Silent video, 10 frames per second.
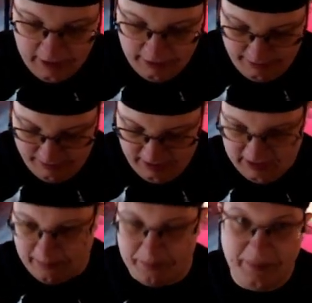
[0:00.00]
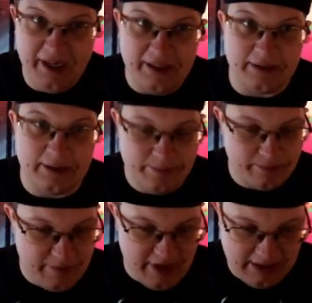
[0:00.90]
The reason being
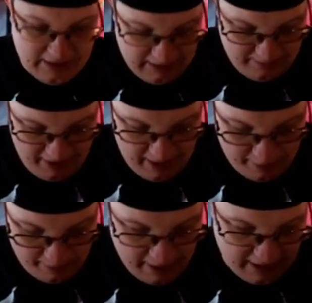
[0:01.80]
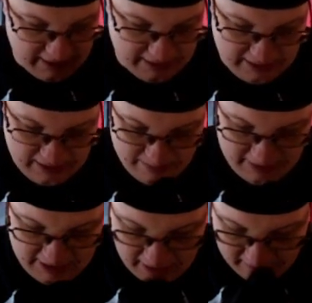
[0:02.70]
that the paper products
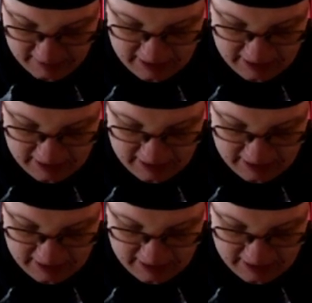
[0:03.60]
themselves